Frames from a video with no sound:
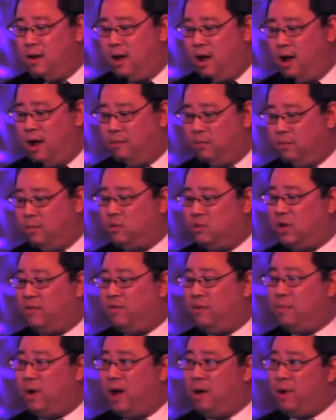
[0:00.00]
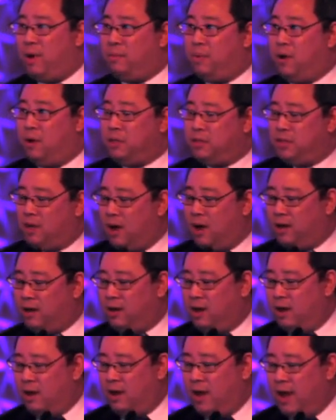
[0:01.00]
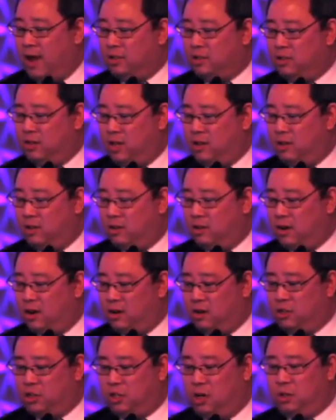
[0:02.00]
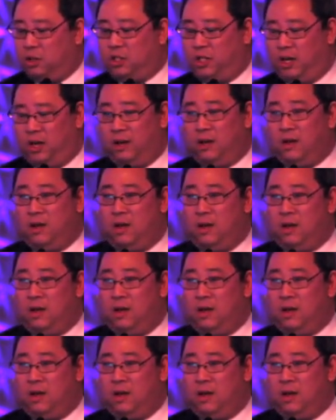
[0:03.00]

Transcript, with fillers: um, driven by my postdoc, uh, Angelina Landana Joshi,